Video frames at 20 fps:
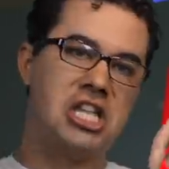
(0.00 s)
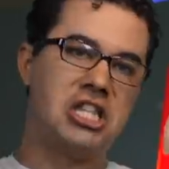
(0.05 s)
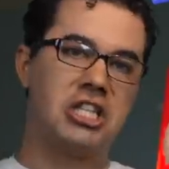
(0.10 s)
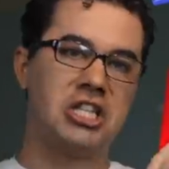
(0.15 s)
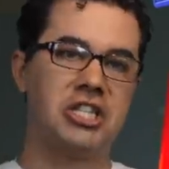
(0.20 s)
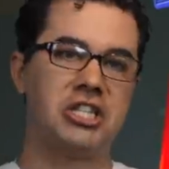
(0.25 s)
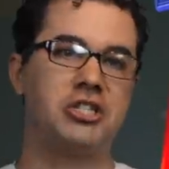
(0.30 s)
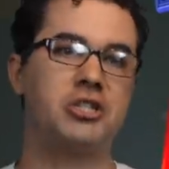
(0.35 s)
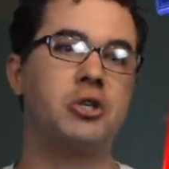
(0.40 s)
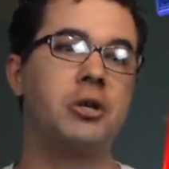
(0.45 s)
in
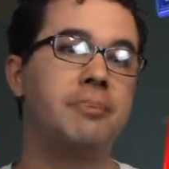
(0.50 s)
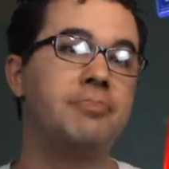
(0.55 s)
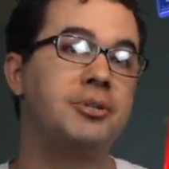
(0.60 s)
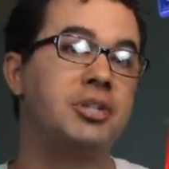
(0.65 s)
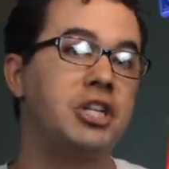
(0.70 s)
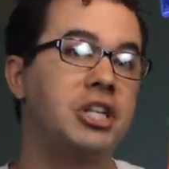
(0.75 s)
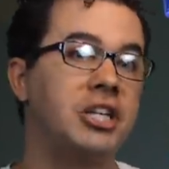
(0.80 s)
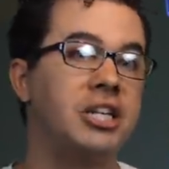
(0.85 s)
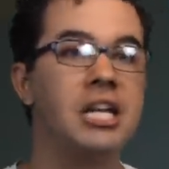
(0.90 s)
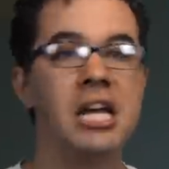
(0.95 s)
the
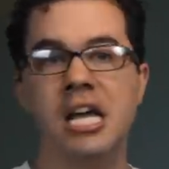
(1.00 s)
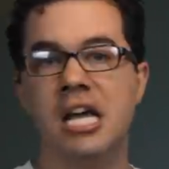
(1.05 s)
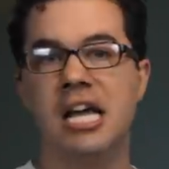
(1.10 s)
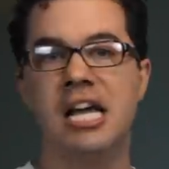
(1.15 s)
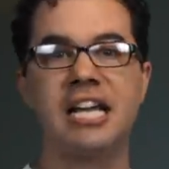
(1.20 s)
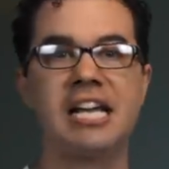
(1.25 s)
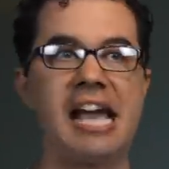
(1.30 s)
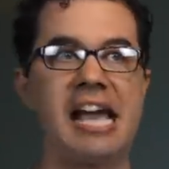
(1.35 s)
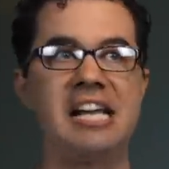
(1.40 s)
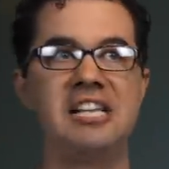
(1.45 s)
description
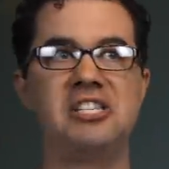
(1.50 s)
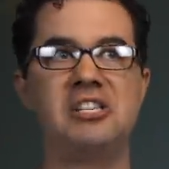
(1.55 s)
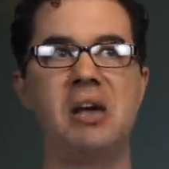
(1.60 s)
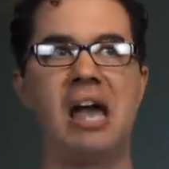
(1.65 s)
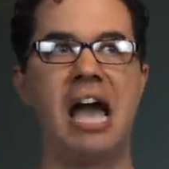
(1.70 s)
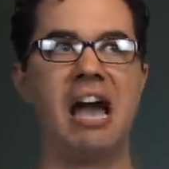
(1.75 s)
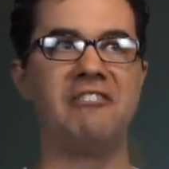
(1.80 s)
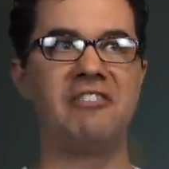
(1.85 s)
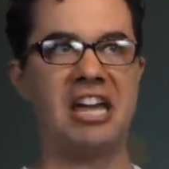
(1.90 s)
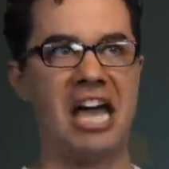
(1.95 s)
in case you
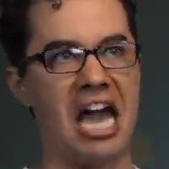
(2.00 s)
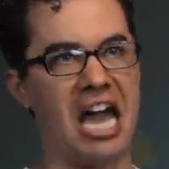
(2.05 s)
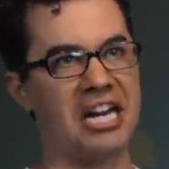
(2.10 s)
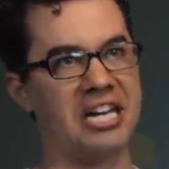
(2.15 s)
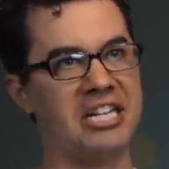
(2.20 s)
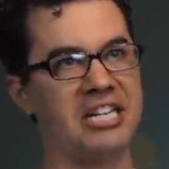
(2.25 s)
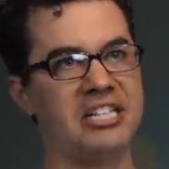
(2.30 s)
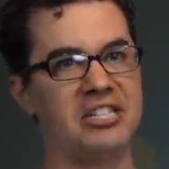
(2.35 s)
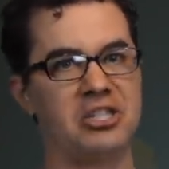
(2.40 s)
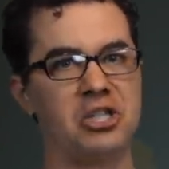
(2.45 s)
haven't
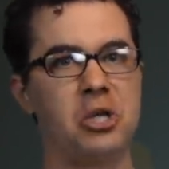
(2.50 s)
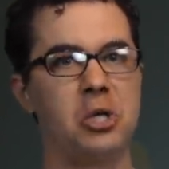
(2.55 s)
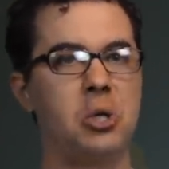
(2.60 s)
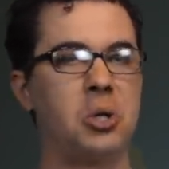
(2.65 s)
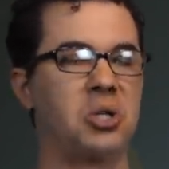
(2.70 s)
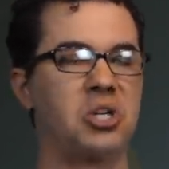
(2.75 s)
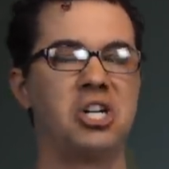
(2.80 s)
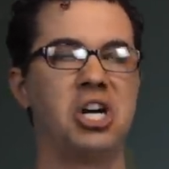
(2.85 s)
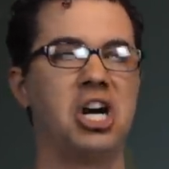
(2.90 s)
added it to your